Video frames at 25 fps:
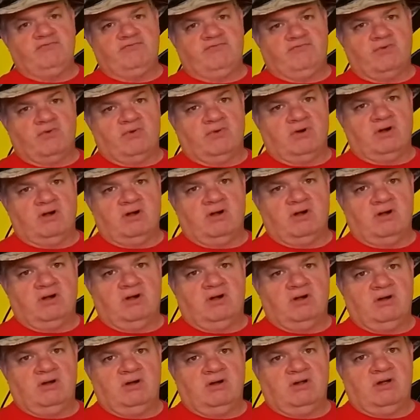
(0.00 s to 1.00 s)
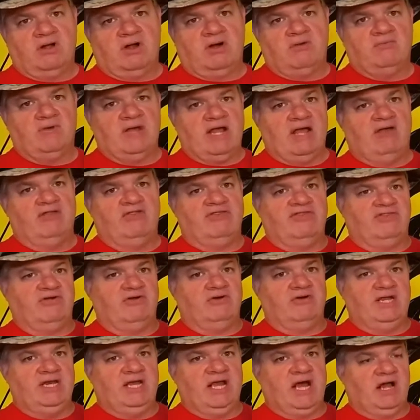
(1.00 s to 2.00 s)
for around
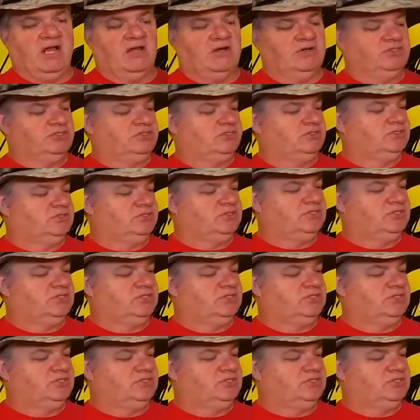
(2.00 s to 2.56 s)
$30.